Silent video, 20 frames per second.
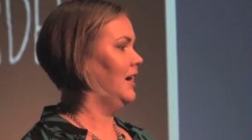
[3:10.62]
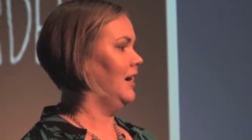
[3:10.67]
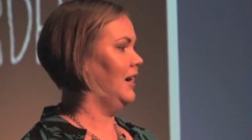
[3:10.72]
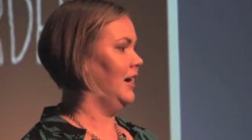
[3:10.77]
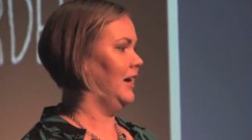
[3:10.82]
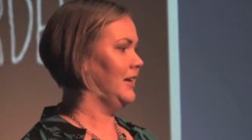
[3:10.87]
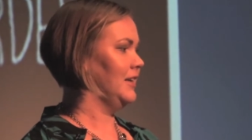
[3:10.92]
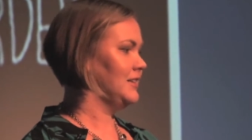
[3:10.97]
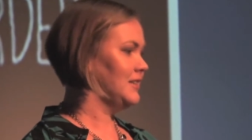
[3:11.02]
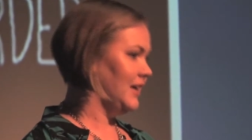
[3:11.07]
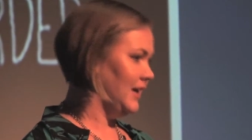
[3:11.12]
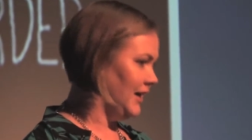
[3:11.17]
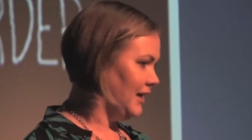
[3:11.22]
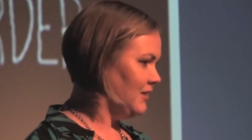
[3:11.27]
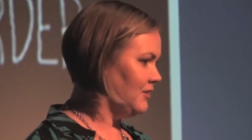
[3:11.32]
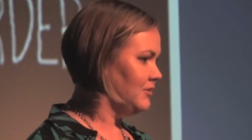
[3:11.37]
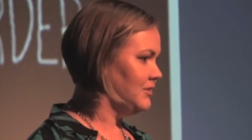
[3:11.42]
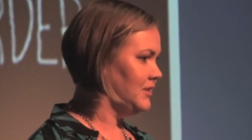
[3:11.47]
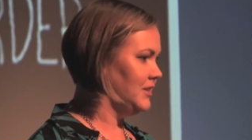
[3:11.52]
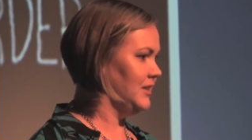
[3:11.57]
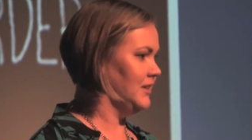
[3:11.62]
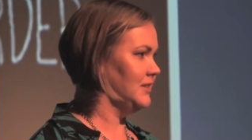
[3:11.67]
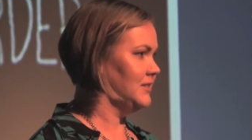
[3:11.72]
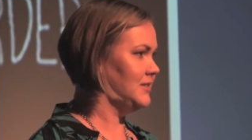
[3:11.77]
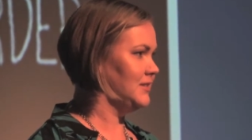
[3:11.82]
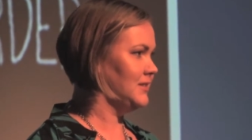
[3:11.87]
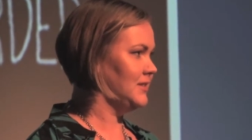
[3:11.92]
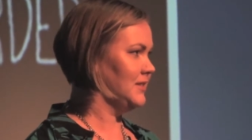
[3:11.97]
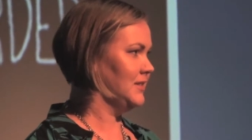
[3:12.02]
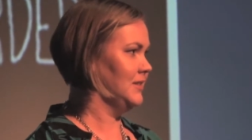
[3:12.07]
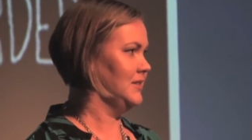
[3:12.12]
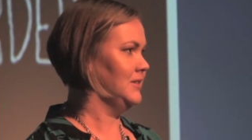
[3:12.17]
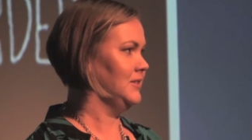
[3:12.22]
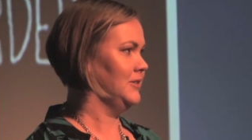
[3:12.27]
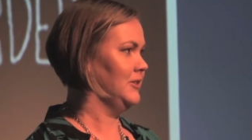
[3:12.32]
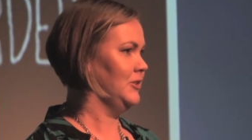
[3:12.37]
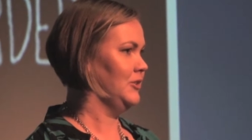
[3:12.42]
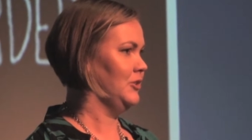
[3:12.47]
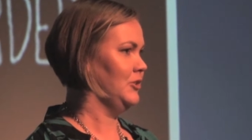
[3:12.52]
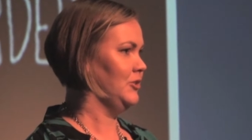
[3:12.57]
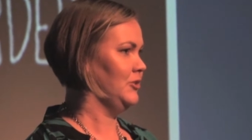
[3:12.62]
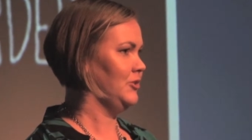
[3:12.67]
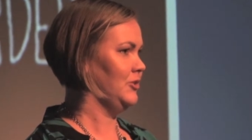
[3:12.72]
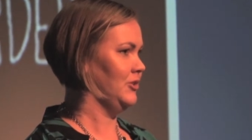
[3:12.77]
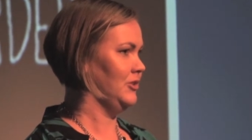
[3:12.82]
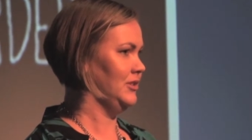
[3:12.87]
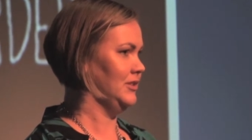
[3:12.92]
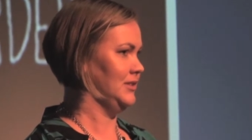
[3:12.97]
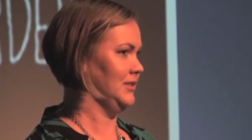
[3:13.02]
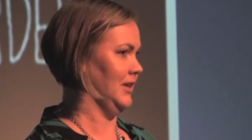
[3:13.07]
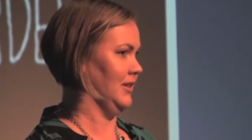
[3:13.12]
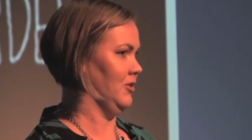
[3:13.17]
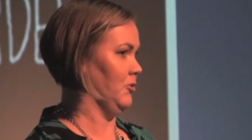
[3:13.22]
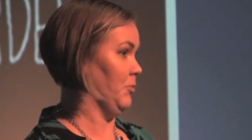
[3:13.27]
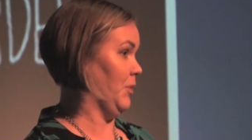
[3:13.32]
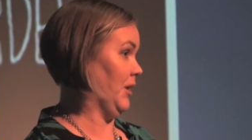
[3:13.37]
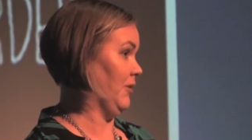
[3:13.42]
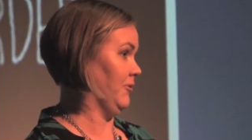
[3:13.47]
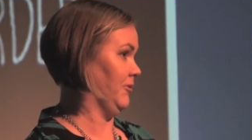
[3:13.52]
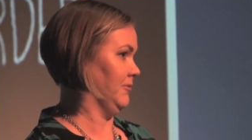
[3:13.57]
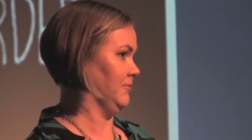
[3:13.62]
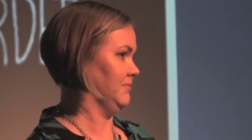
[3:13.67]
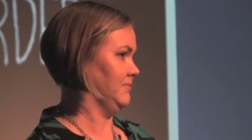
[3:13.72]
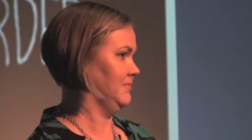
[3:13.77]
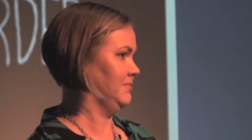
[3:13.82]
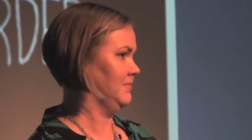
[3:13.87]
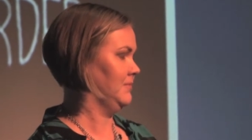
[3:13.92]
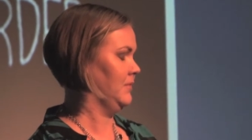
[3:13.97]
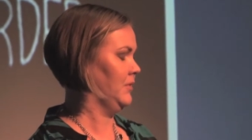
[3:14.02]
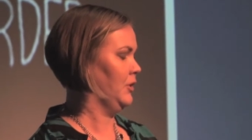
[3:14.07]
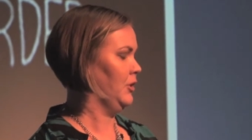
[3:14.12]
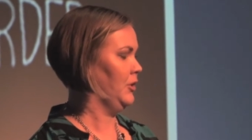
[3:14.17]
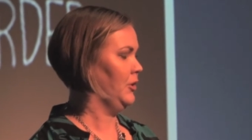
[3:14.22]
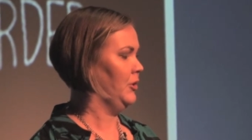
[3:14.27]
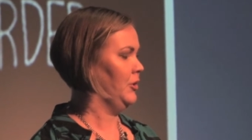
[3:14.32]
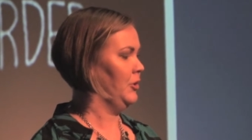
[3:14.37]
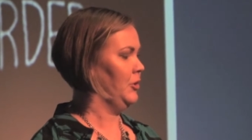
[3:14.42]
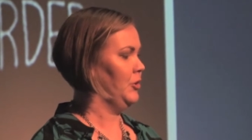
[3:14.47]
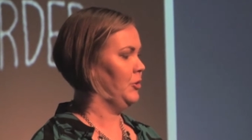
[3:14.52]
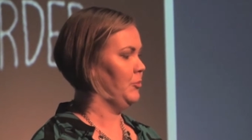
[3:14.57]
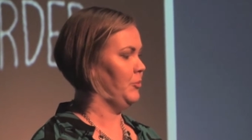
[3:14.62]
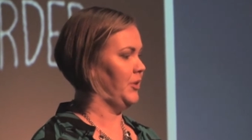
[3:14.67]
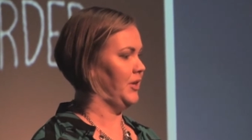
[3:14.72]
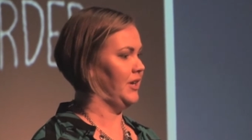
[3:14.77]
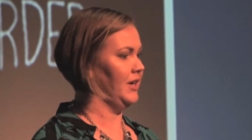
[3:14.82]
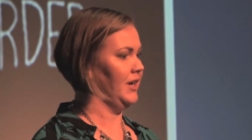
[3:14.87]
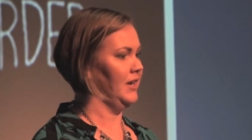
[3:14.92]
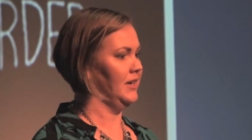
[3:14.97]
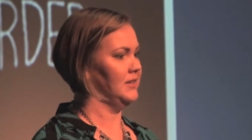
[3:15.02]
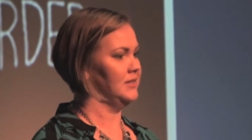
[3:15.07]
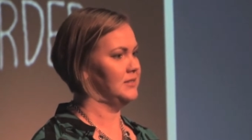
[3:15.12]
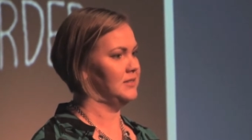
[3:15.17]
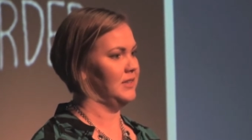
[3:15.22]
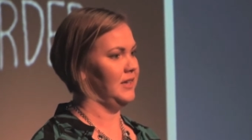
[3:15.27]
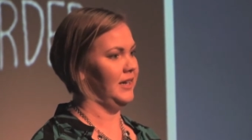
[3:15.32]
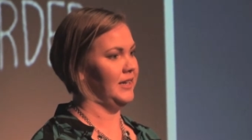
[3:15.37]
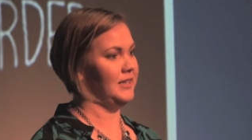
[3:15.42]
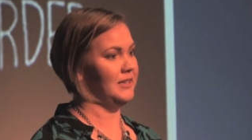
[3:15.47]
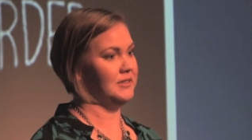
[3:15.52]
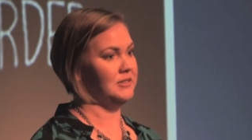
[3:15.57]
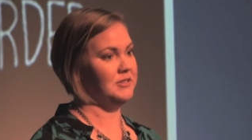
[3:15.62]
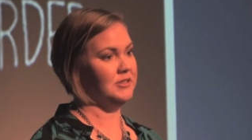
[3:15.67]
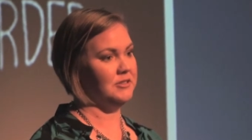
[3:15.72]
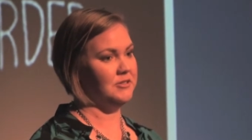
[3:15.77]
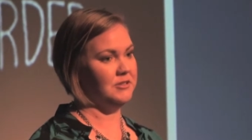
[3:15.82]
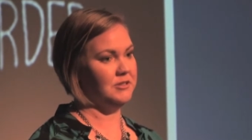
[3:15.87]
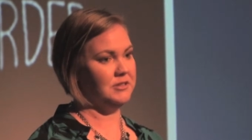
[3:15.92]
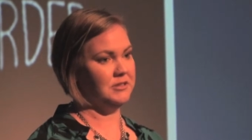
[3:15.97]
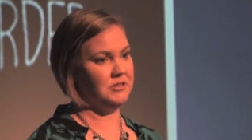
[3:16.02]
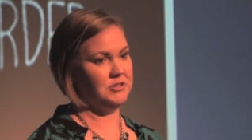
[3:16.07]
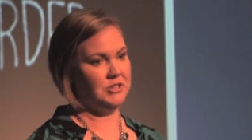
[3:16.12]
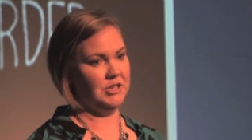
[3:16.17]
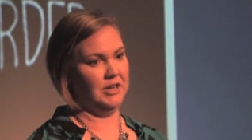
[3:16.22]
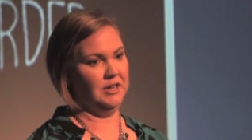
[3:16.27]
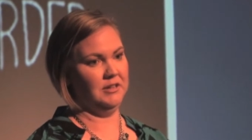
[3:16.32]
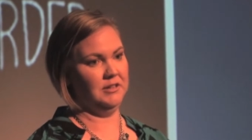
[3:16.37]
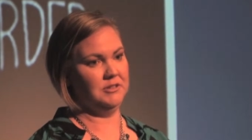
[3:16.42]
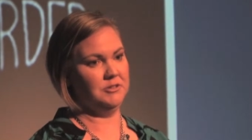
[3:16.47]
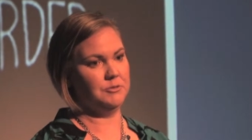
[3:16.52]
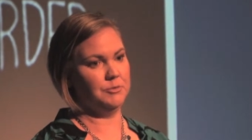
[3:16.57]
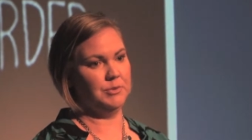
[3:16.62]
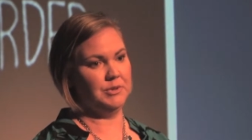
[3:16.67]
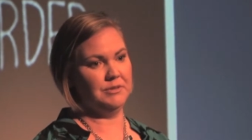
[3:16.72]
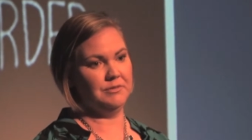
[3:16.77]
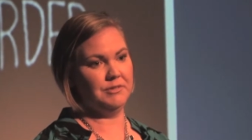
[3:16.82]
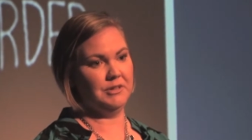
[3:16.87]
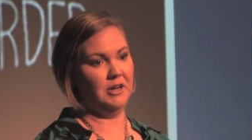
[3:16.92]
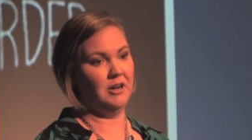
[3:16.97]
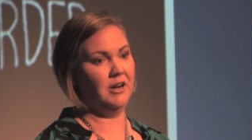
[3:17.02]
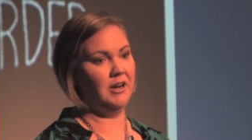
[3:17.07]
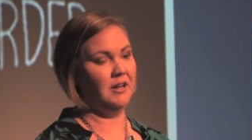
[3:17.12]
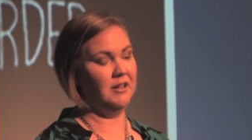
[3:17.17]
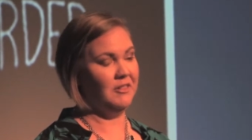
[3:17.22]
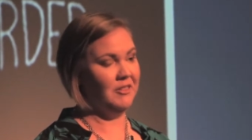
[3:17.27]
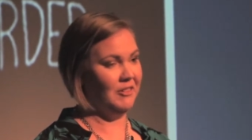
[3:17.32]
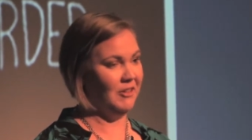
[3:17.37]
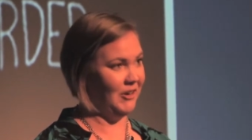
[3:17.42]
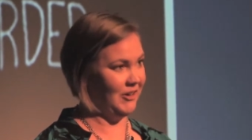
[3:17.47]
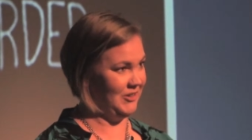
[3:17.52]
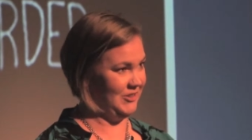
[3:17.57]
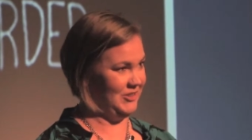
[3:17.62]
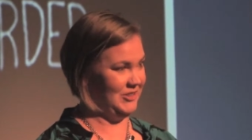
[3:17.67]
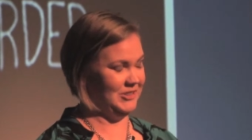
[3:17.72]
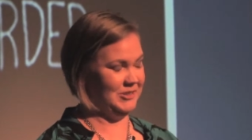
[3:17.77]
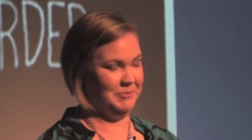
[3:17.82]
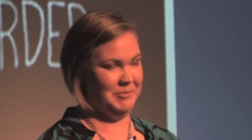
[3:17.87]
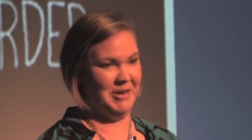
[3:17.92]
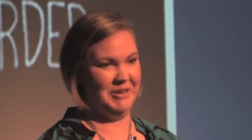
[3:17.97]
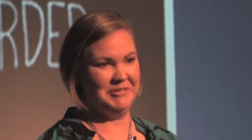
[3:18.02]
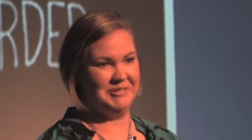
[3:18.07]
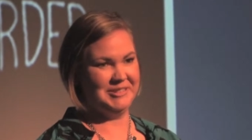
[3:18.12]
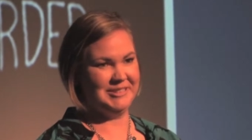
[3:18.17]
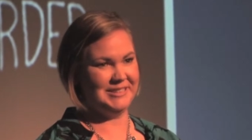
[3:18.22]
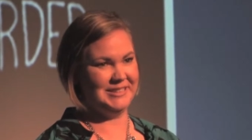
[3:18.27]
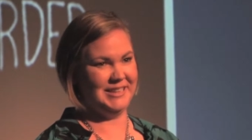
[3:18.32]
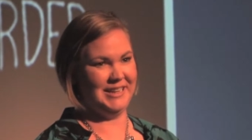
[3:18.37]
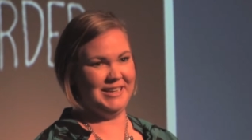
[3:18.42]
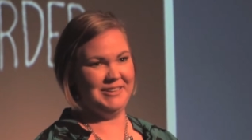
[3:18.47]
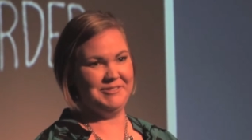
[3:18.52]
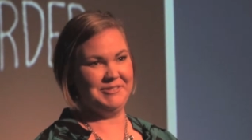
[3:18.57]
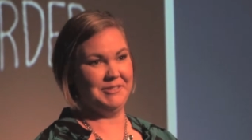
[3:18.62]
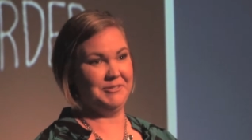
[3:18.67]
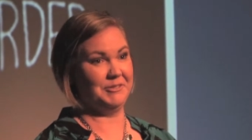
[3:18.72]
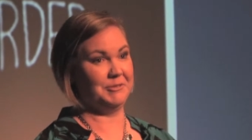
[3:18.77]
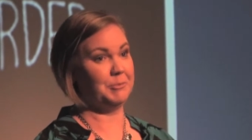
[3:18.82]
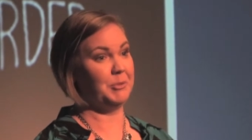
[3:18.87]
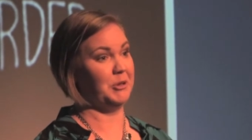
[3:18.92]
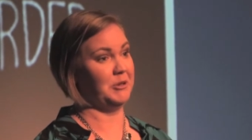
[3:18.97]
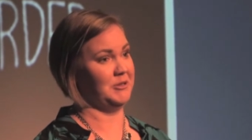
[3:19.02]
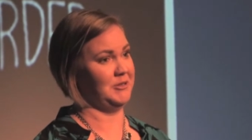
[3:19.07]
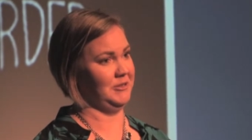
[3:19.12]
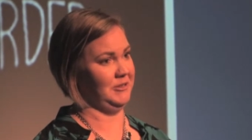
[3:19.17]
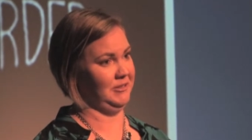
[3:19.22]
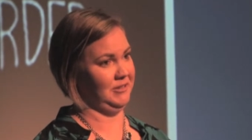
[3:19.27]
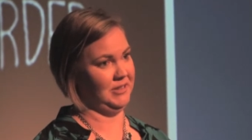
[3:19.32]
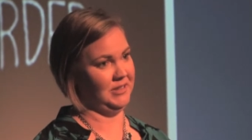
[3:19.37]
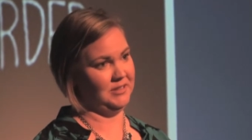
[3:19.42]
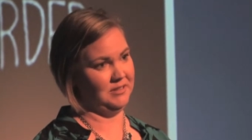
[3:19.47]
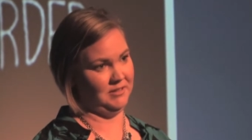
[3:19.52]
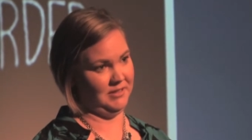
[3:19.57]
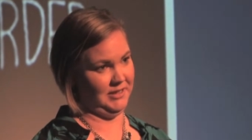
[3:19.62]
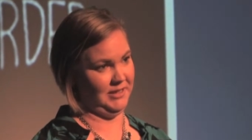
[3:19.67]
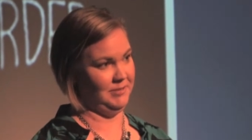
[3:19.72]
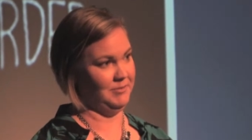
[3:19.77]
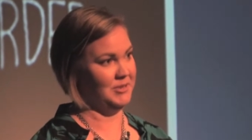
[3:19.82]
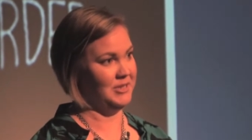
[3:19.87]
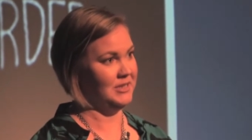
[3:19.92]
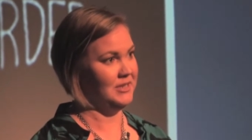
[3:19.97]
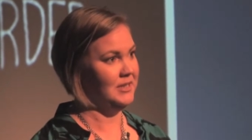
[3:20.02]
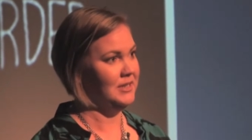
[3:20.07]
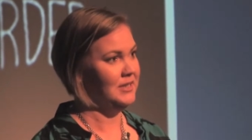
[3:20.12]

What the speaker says: I titled this To Descend the Mountain because I consider this challenge one of the largest mountains that I have ever personally climbed.